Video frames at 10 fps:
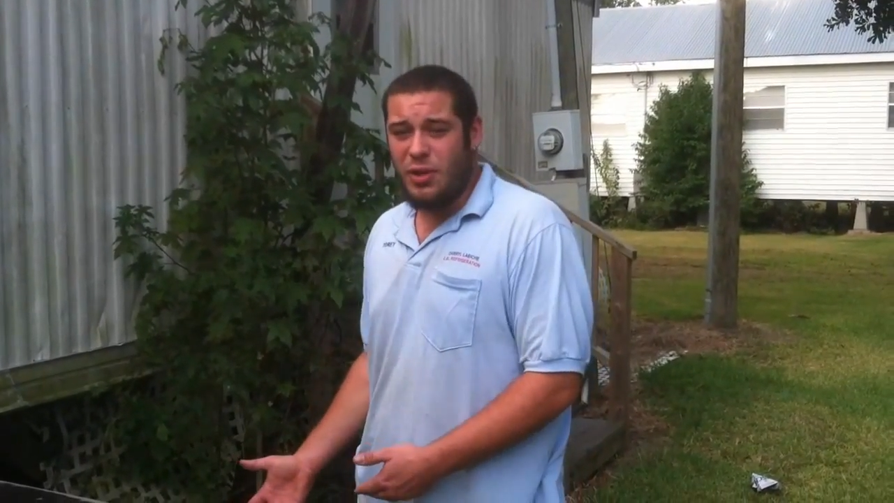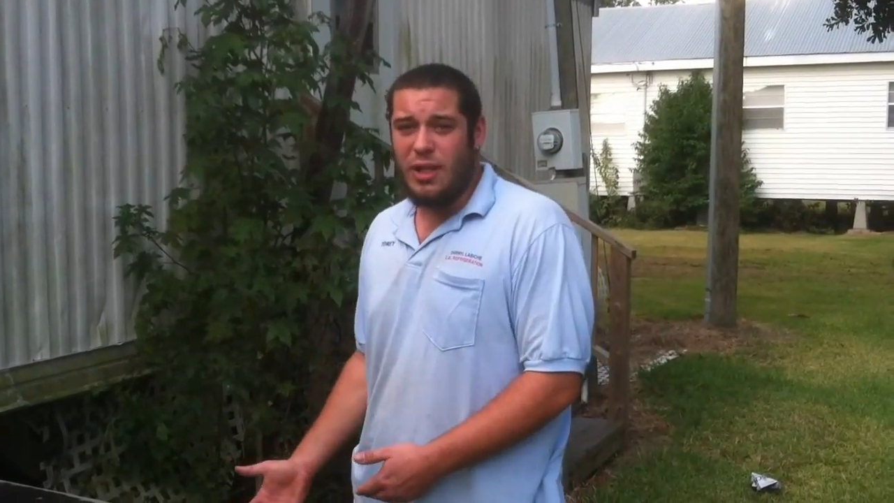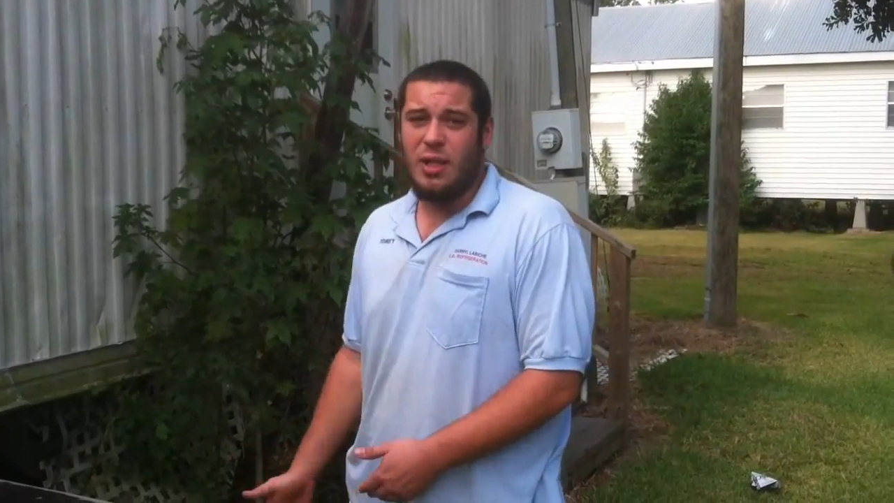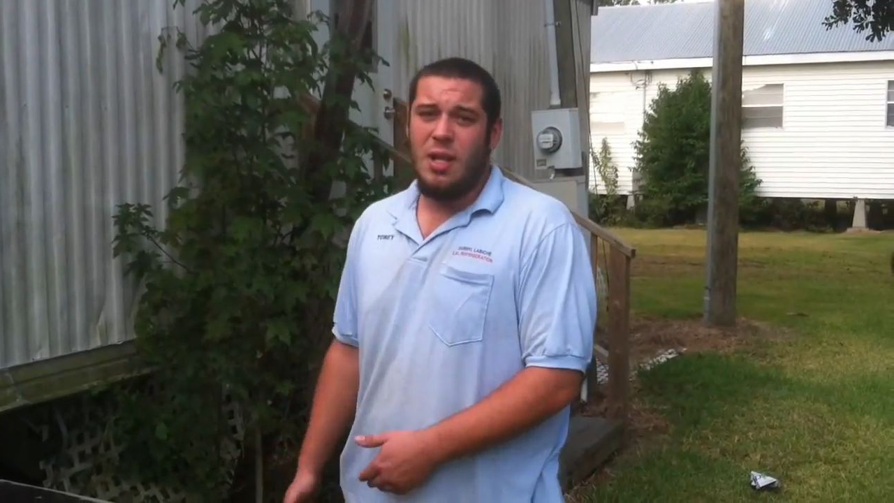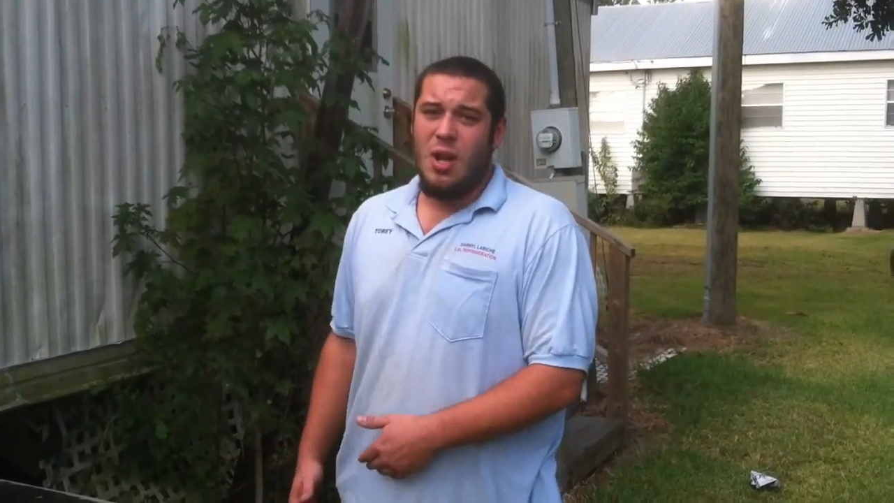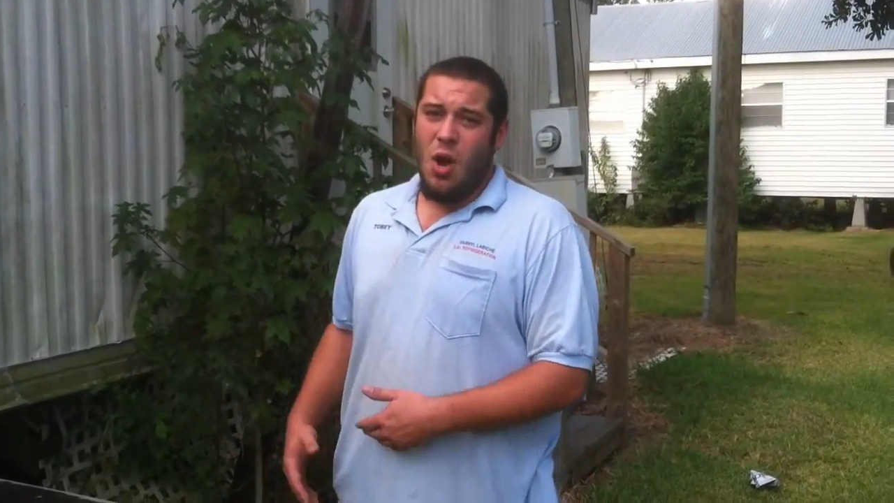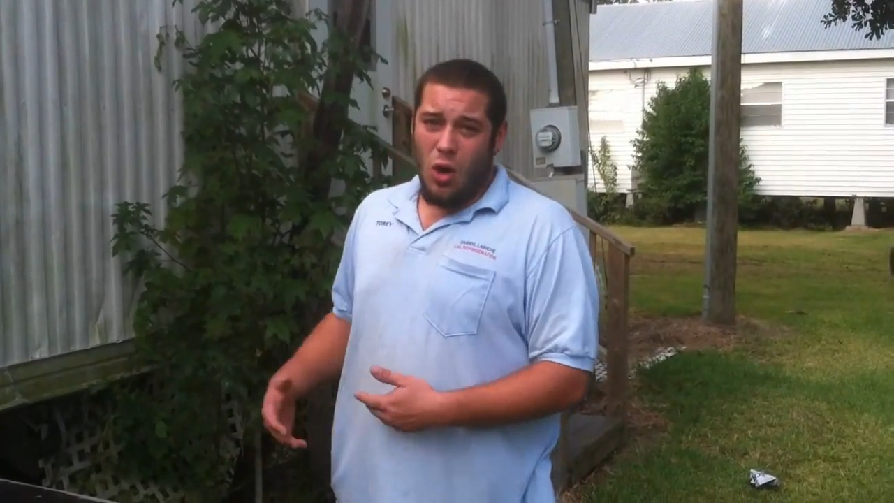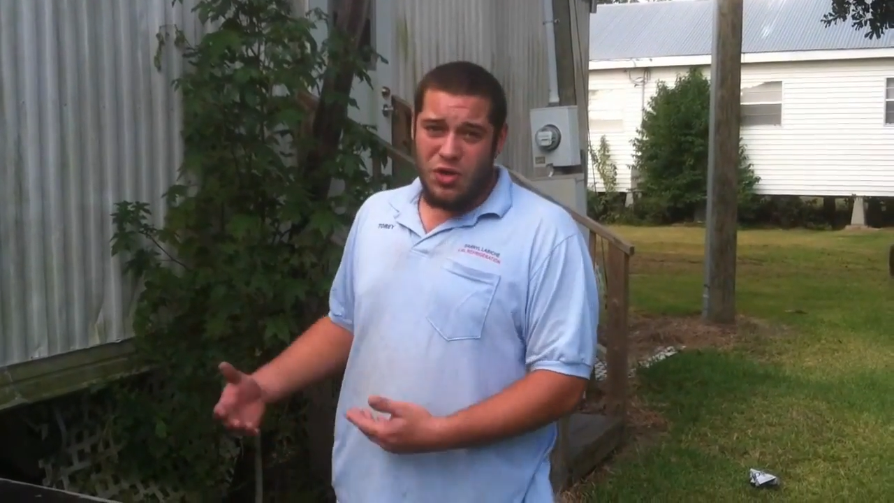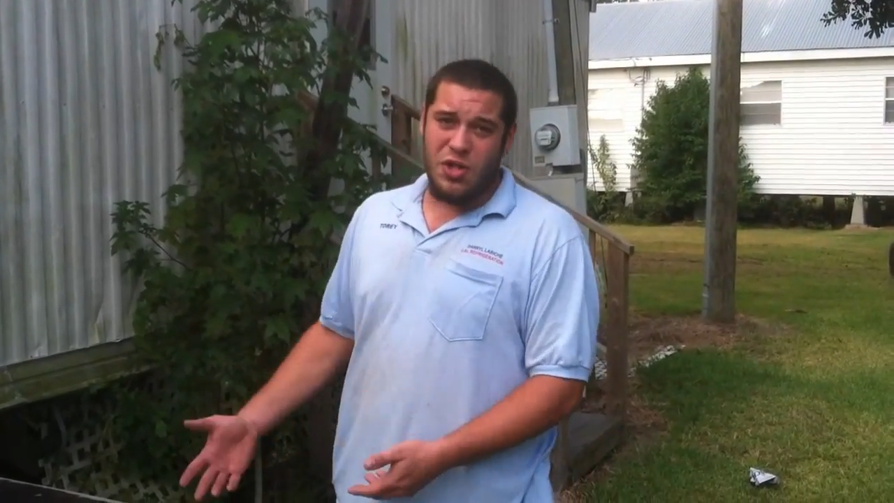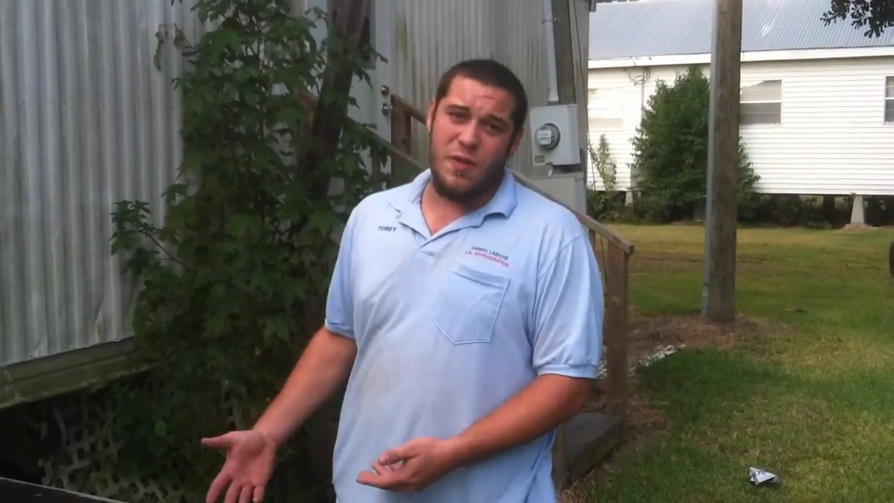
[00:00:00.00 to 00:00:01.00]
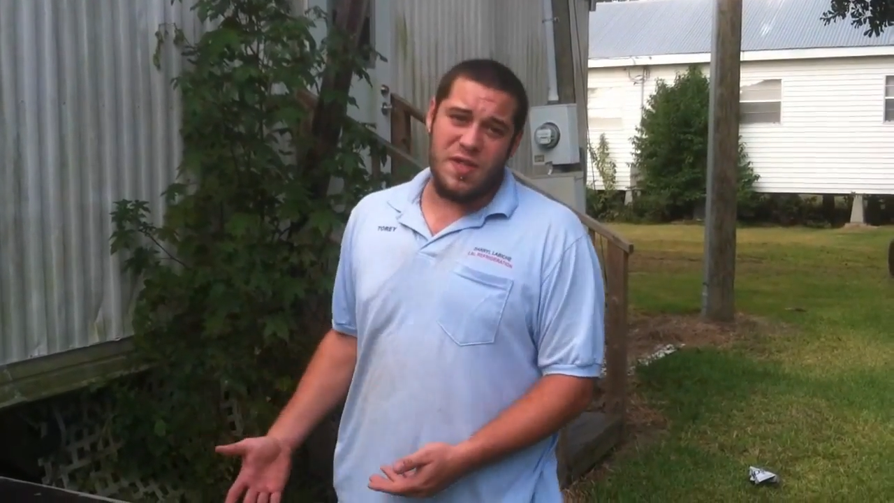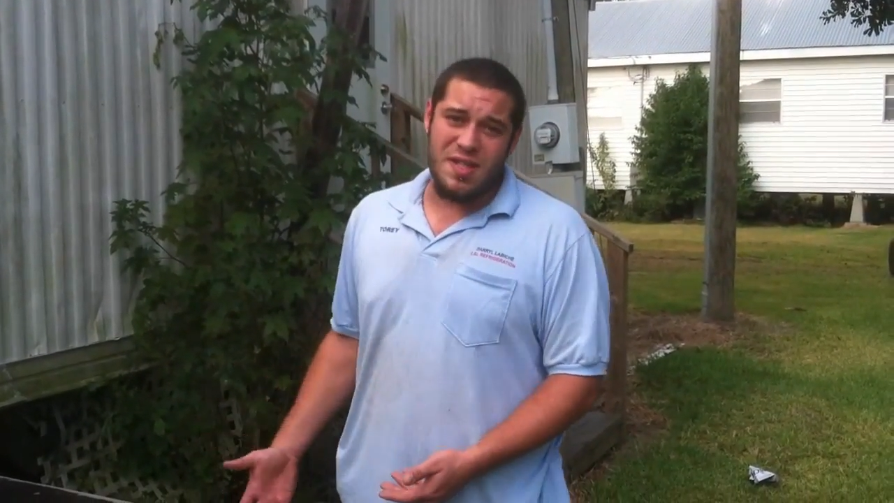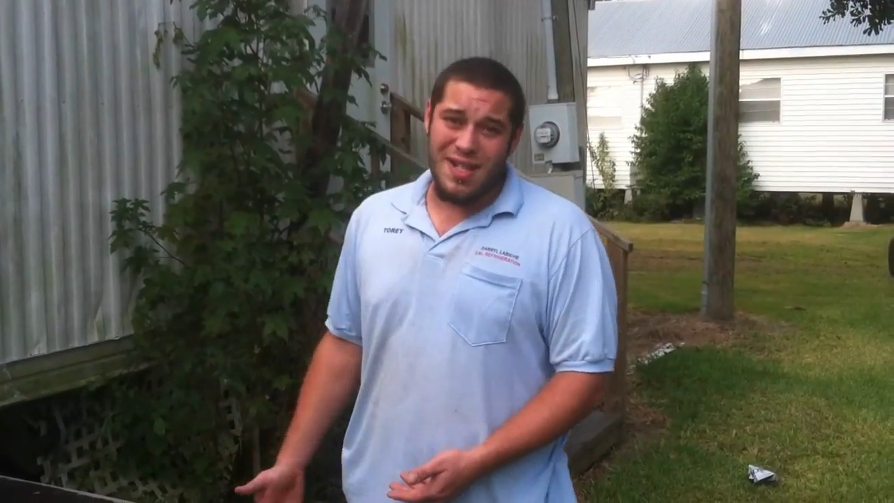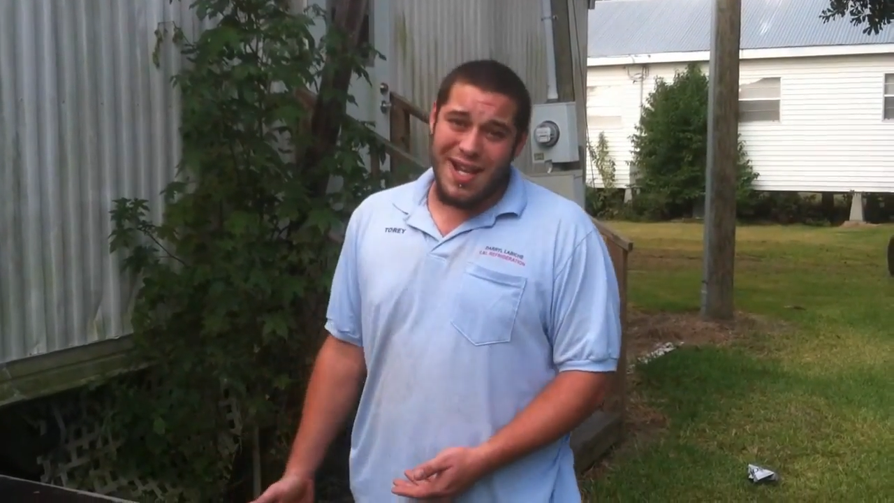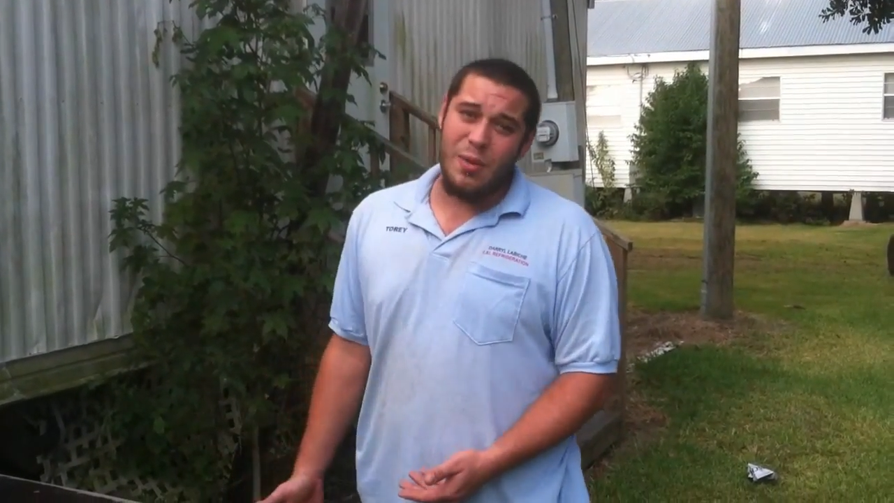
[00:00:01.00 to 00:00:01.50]
unit or
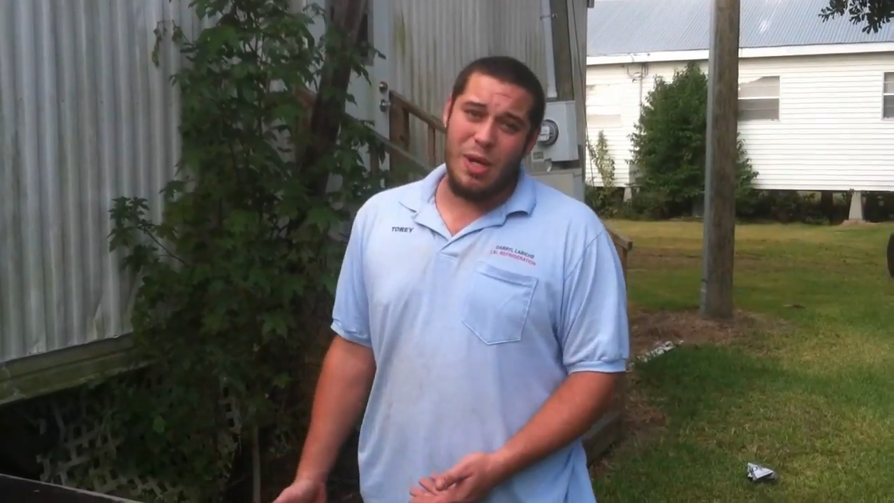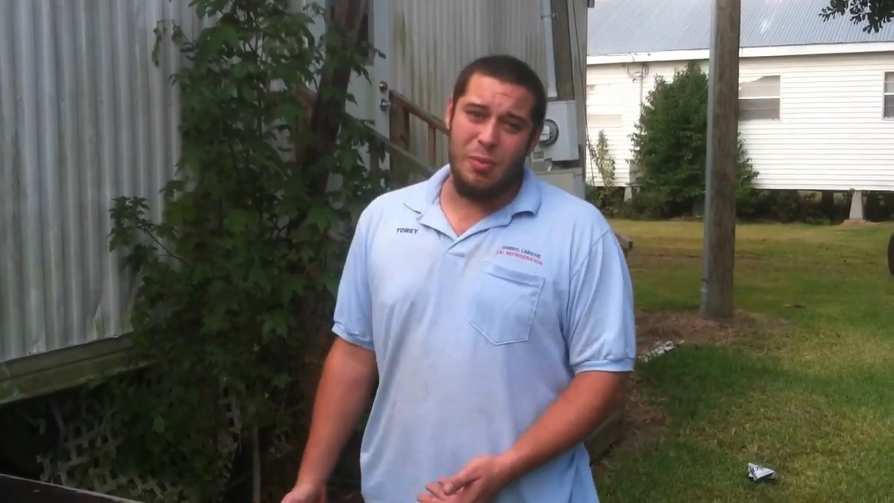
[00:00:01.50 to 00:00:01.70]
service it in any